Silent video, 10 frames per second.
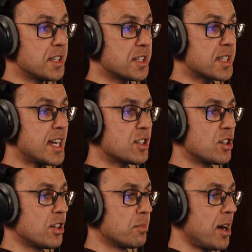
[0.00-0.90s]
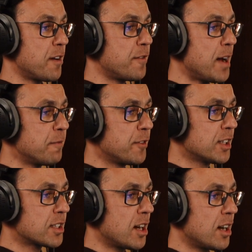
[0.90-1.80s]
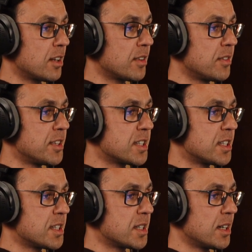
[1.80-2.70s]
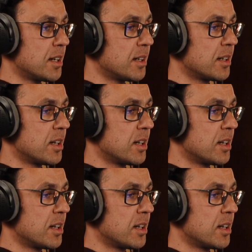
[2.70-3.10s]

a Saturn by FabFilter. This is a